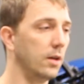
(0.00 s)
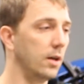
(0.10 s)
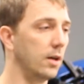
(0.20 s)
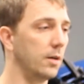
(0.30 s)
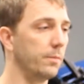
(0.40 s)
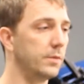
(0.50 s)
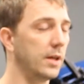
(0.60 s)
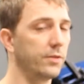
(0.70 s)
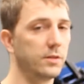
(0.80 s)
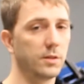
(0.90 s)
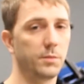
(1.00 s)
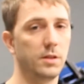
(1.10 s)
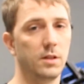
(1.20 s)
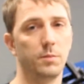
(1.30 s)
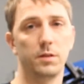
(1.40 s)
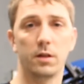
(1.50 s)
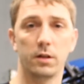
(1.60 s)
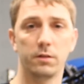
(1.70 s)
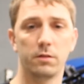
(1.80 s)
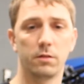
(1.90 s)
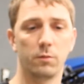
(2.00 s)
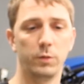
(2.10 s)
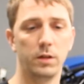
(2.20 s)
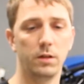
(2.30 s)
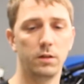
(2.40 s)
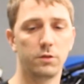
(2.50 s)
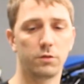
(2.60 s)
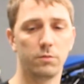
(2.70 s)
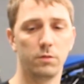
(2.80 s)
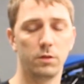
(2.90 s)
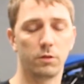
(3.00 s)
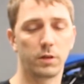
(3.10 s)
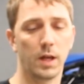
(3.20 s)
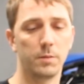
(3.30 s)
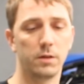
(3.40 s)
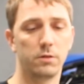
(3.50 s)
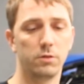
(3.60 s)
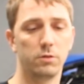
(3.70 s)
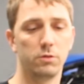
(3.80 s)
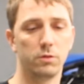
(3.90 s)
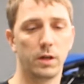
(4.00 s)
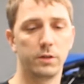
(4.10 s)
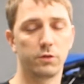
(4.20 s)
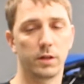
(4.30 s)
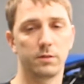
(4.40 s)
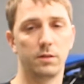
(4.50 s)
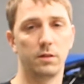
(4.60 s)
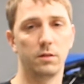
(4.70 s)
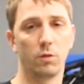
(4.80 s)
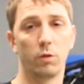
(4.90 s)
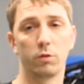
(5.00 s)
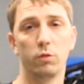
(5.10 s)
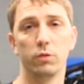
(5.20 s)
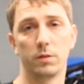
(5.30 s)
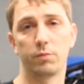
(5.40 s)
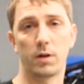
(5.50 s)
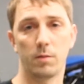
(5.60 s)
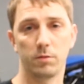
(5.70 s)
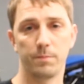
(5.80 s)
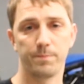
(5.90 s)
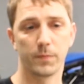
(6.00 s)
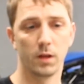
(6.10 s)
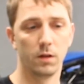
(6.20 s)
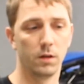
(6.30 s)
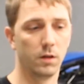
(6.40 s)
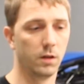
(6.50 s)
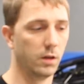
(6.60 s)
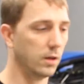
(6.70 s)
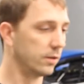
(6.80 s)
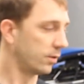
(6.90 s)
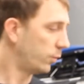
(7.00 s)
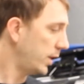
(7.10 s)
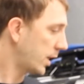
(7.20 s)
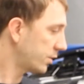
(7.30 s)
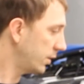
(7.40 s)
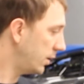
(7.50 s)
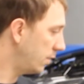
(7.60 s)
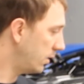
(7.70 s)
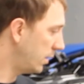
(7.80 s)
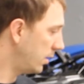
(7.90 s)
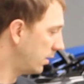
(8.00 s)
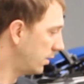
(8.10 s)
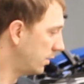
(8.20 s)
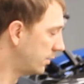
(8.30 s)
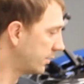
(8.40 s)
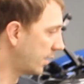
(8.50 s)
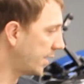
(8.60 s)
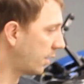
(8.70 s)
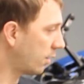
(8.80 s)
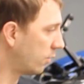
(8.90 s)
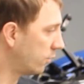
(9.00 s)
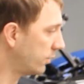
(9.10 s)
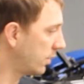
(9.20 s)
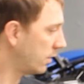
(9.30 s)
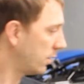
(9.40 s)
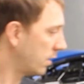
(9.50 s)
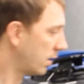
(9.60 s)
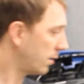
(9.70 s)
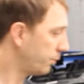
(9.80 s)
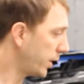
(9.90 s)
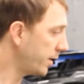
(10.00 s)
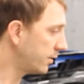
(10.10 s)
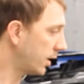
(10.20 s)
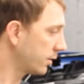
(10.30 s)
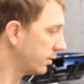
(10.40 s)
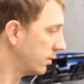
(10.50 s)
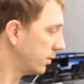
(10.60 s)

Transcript: definitely something needed to be done. We, came in to address the oil cooling problem. So we actually designed our own brake duct